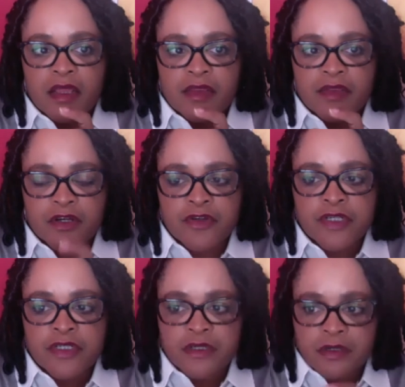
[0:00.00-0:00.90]
The
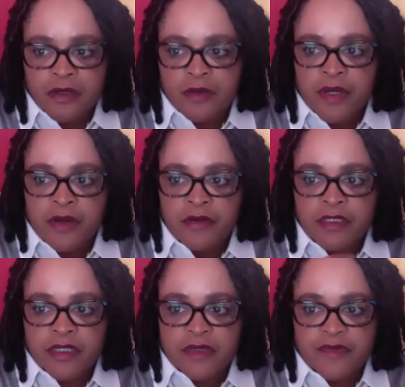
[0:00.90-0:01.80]
critical
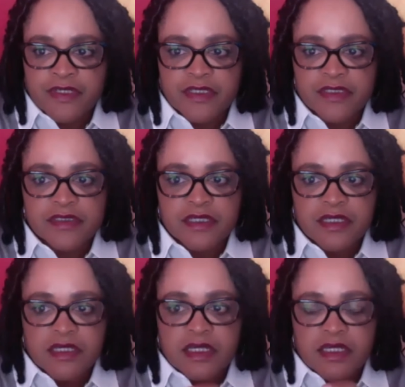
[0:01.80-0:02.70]
component of this
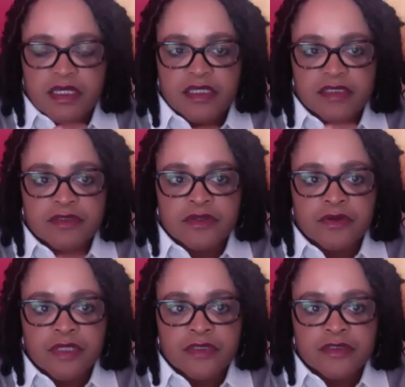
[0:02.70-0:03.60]
is
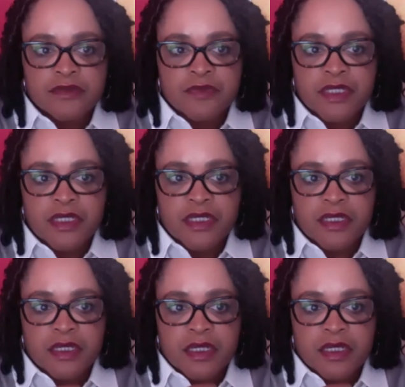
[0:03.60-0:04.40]
going to be